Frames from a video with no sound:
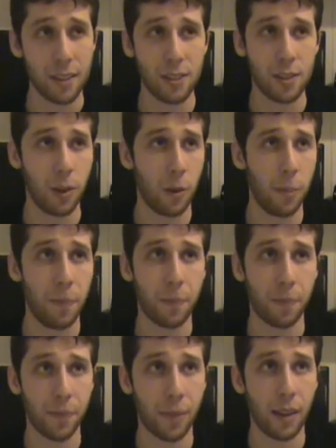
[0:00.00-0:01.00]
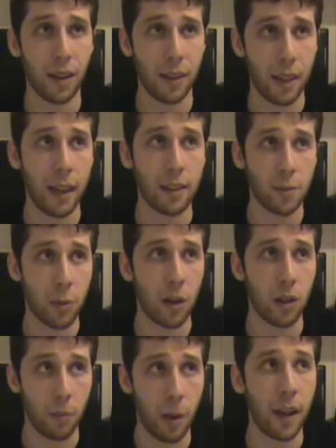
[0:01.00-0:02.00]
So that's
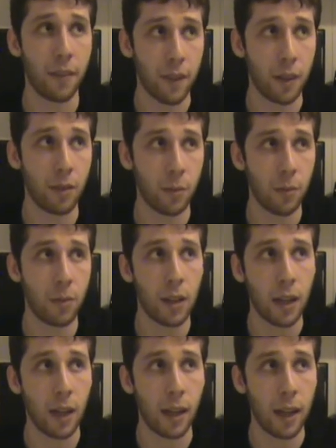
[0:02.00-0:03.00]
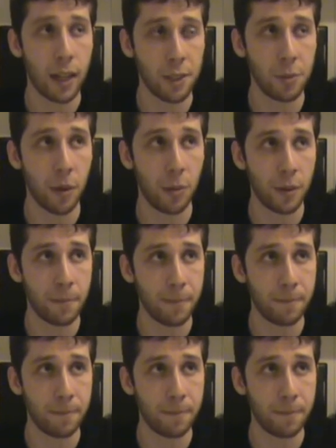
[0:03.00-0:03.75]
probably my favorite Edge moment.